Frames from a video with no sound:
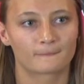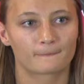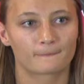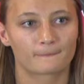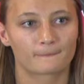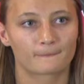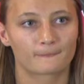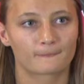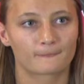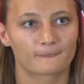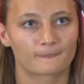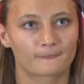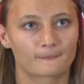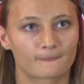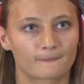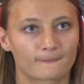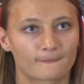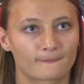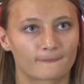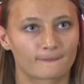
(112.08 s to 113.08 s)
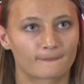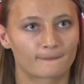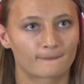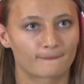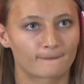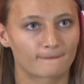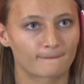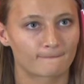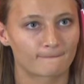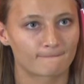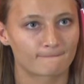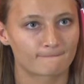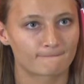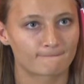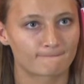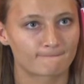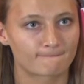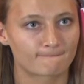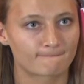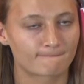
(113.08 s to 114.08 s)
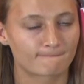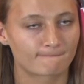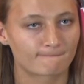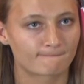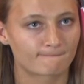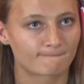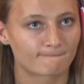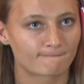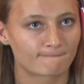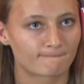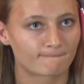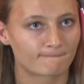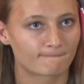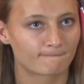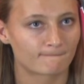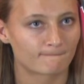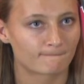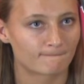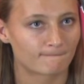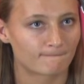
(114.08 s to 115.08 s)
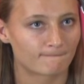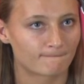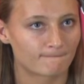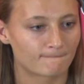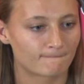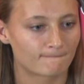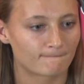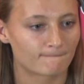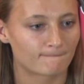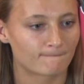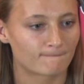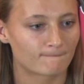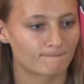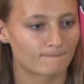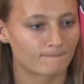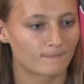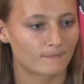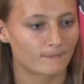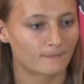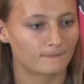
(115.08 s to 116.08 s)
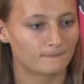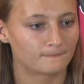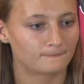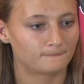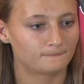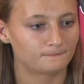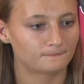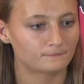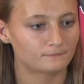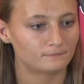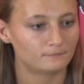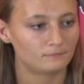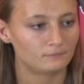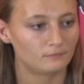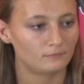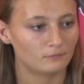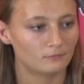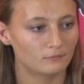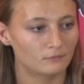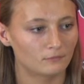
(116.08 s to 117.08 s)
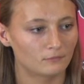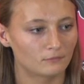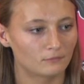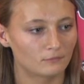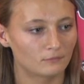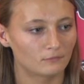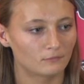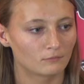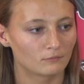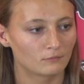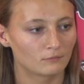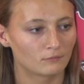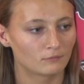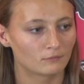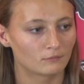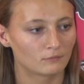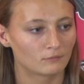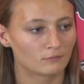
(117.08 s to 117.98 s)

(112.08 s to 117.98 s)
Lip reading: [no speech]